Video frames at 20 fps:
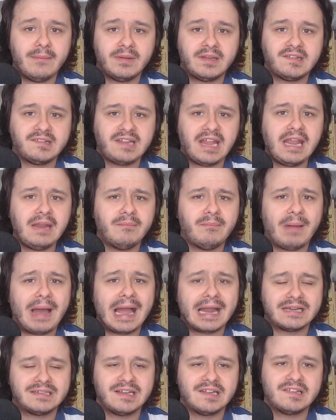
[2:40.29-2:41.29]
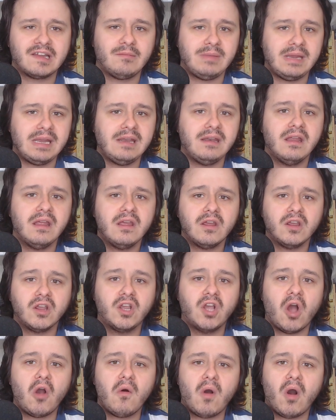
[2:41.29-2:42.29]
but stand back doesn't mean
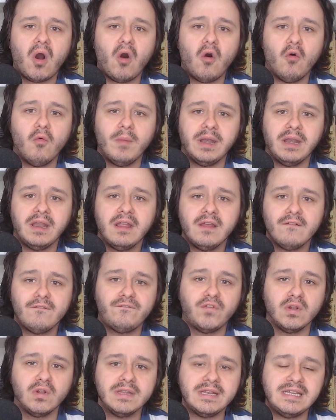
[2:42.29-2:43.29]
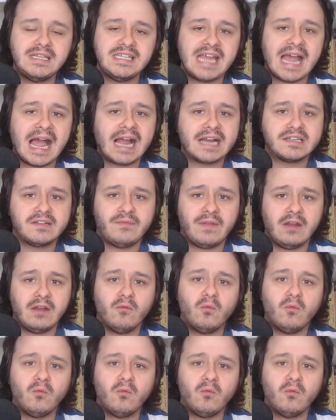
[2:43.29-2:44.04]
go home and fully deactivate.